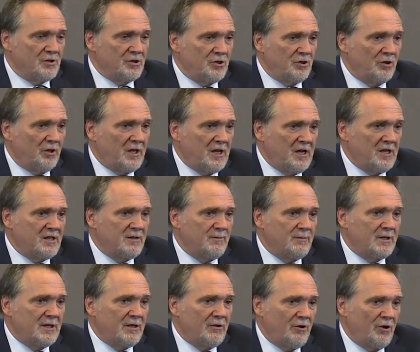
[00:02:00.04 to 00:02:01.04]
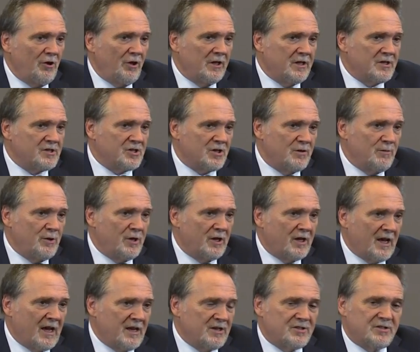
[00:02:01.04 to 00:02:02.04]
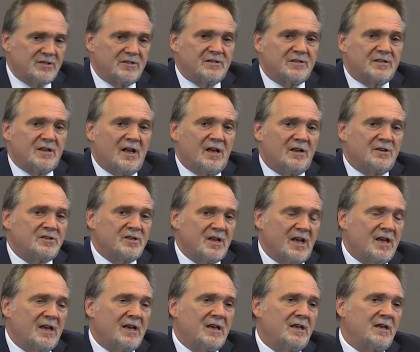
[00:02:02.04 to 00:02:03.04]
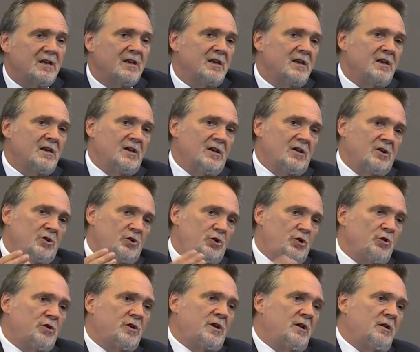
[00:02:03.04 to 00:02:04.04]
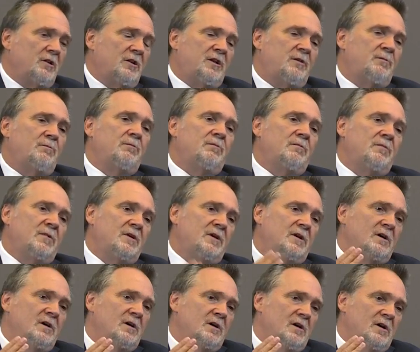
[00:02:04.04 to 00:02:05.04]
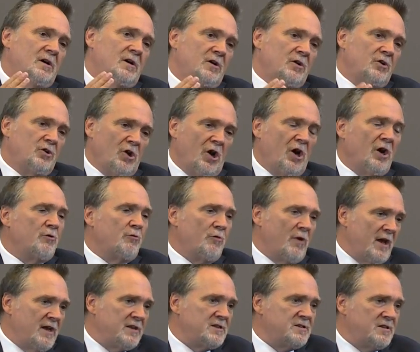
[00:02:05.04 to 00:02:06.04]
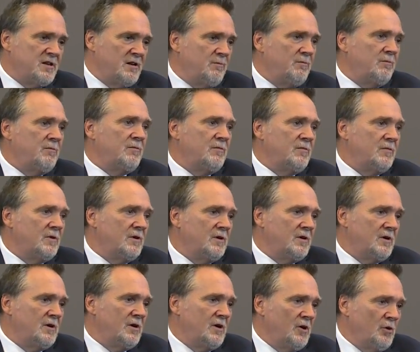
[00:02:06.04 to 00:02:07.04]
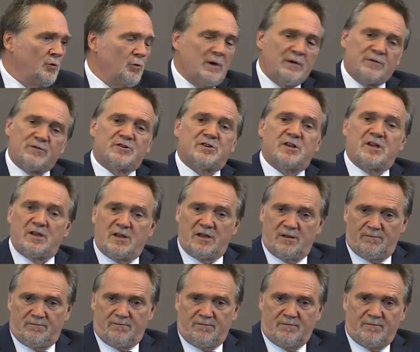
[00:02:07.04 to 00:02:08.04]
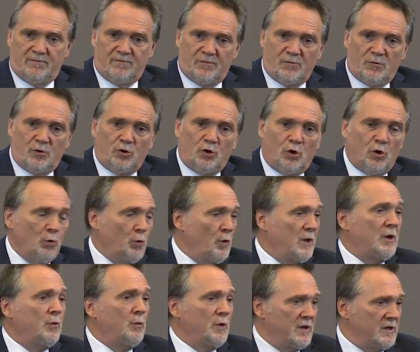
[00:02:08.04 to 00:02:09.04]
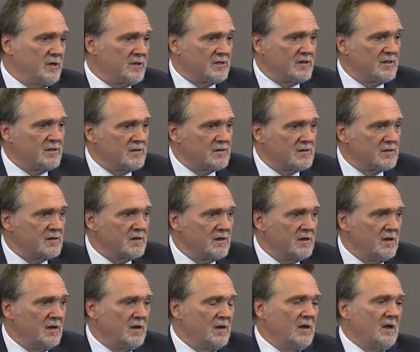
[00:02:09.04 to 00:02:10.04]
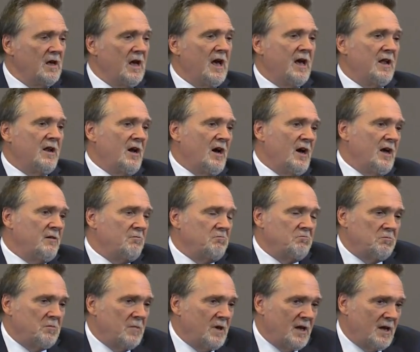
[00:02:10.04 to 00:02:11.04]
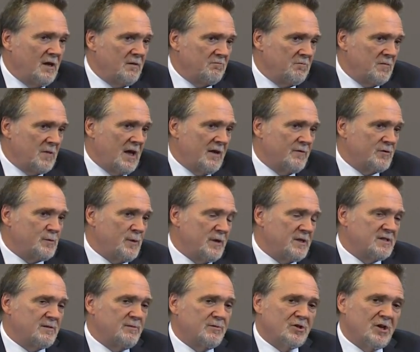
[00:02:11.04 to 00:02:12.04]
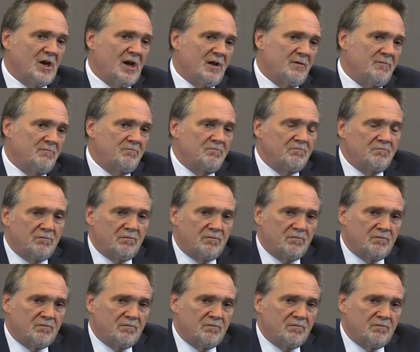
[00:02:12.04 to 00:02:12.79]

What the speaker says: that you'll hear them in their earliest communications saying, you killed him, God raised him, we've seen him, or we are witnesses. And I have spent some time